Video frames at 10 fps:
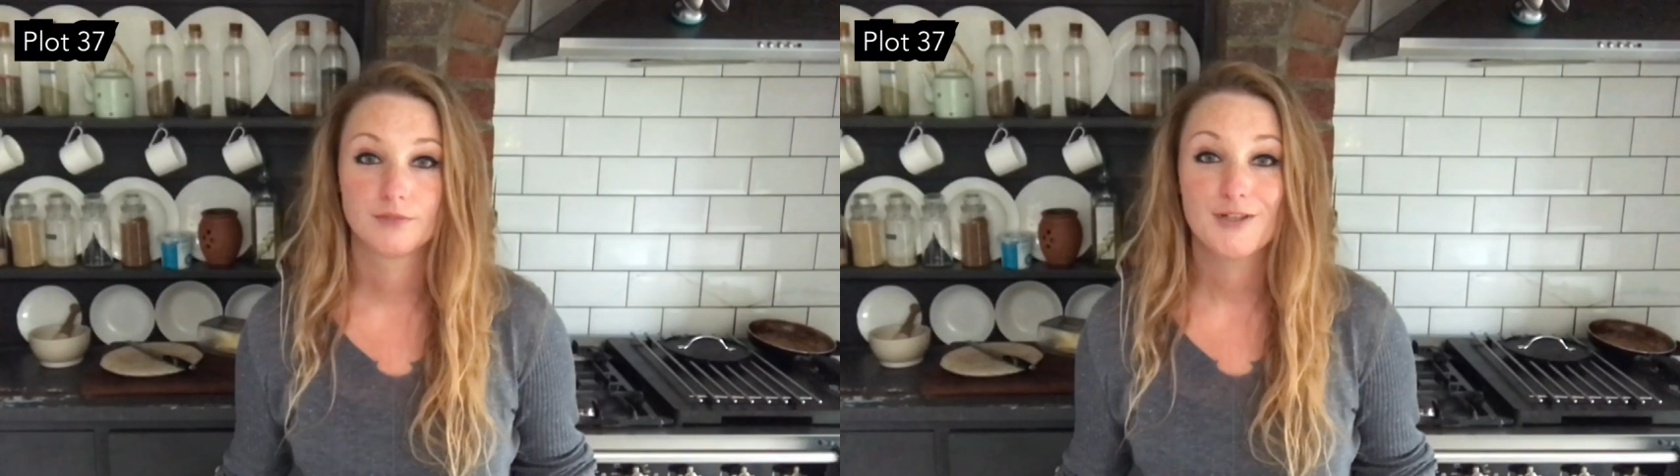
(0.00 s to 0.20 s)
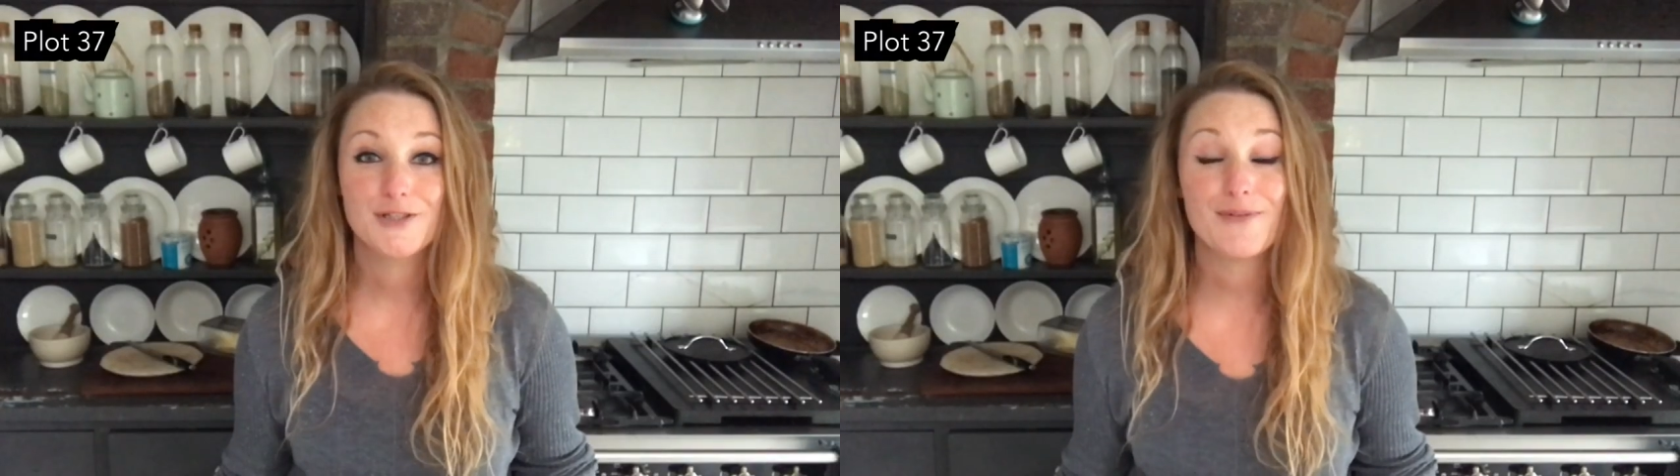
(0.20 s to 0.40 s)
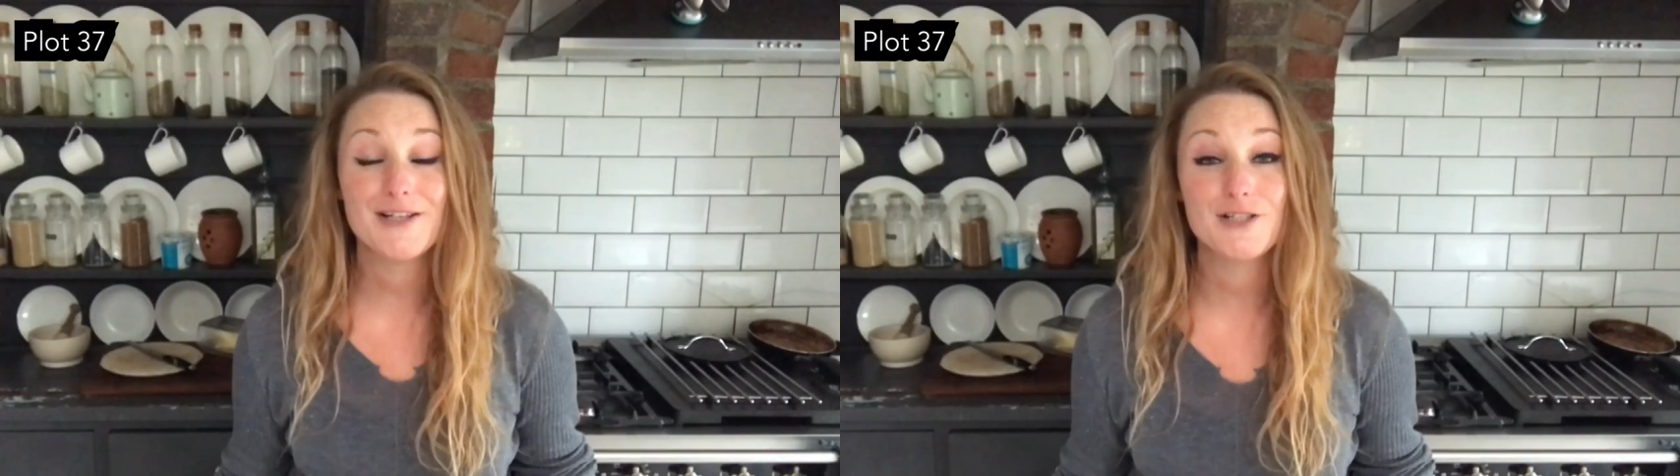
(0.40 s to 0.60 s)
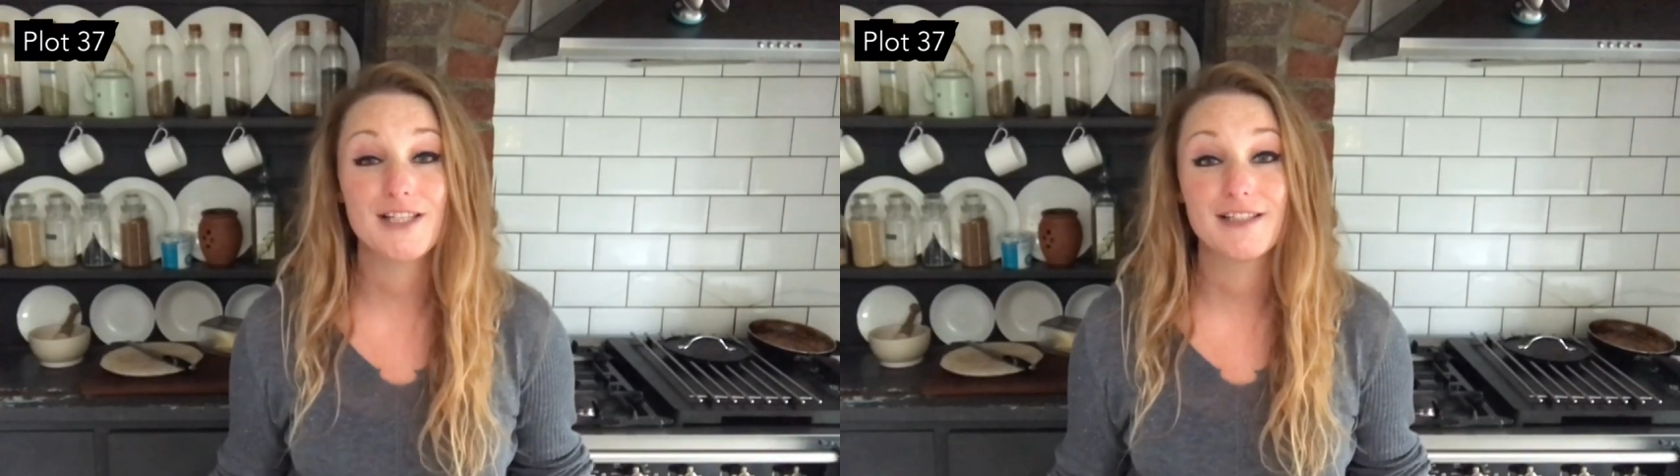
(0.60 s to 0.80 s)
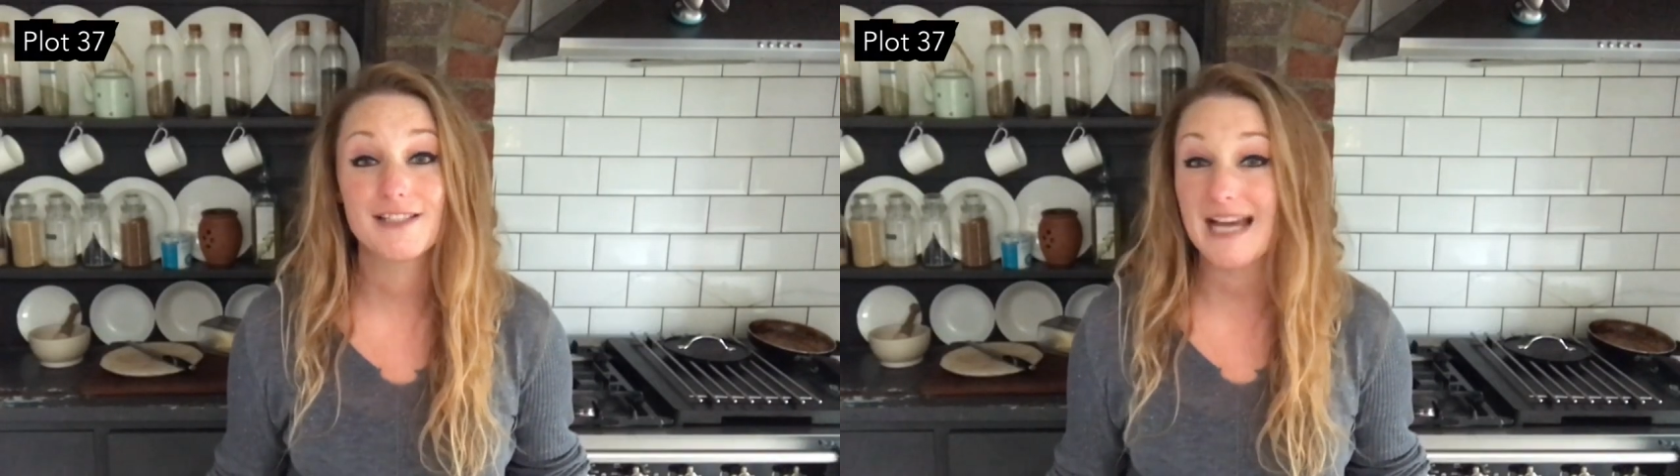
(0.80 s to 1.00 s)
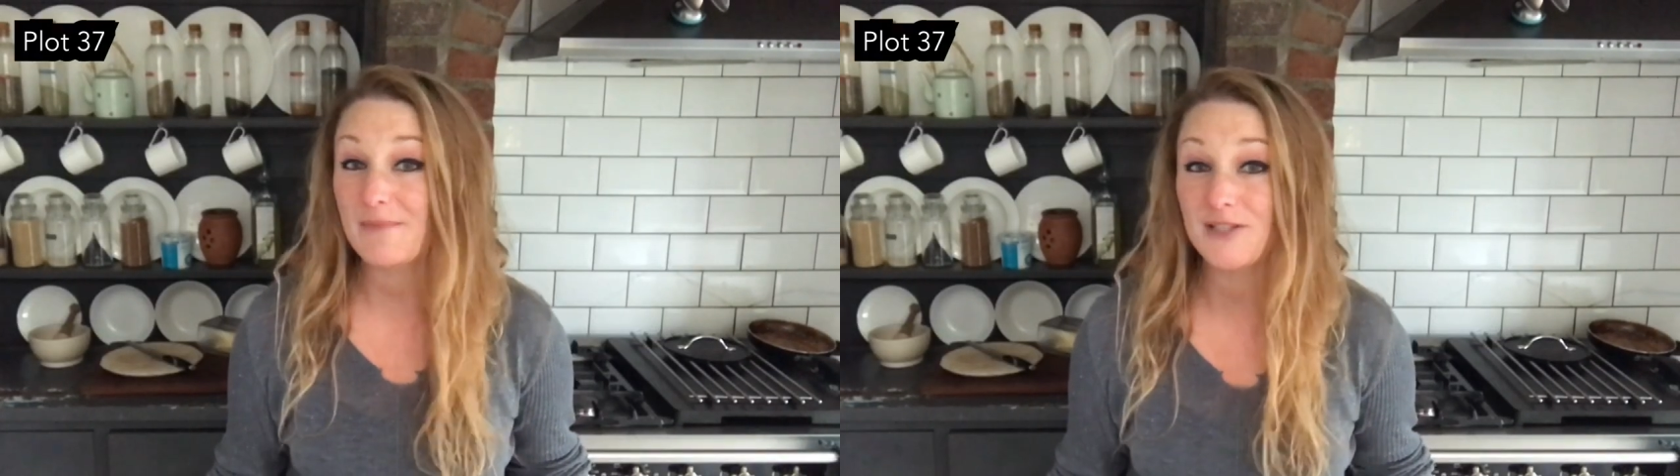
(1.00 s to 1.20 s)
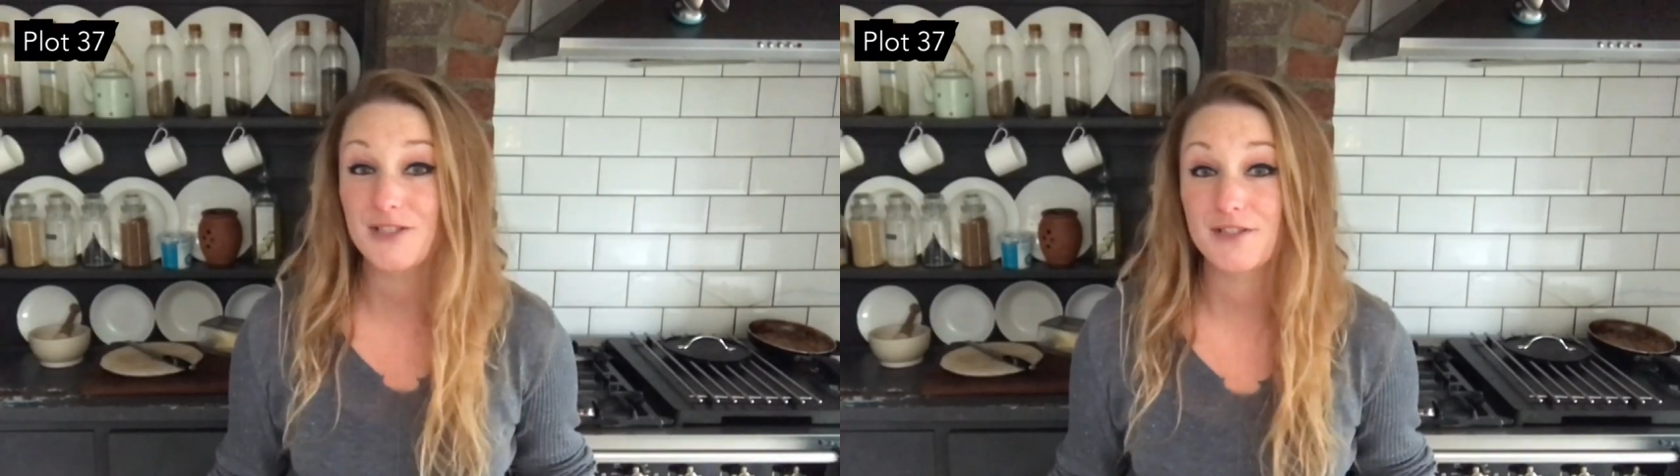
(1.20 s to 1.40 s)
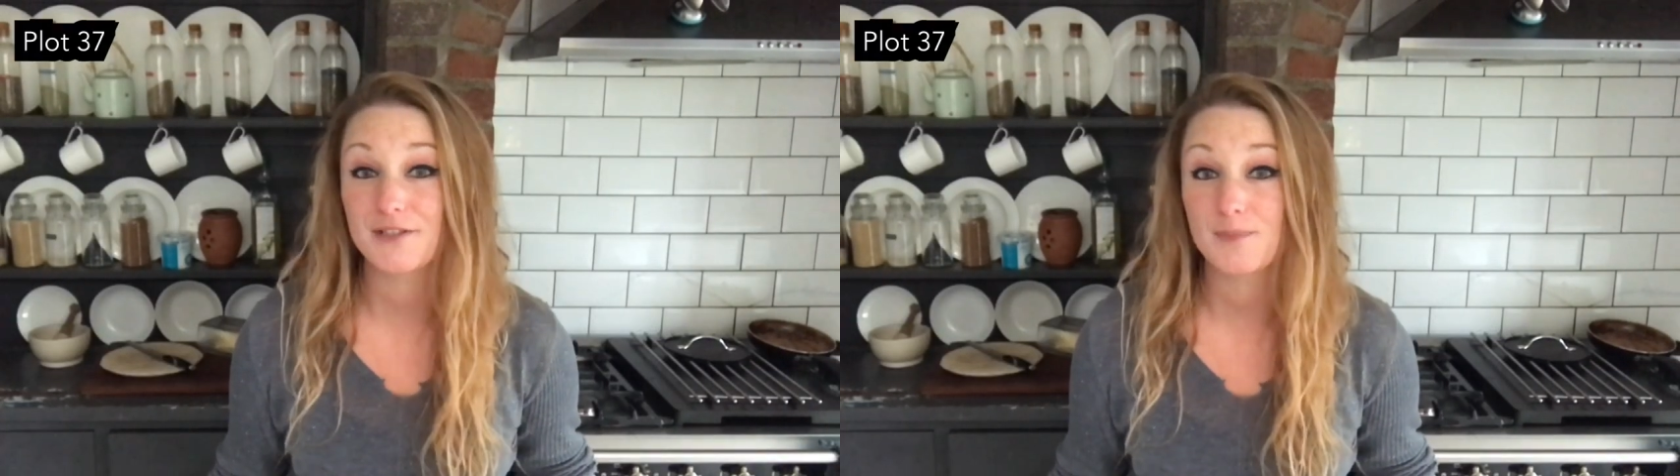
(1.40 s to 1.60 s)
So actually the damage isn't as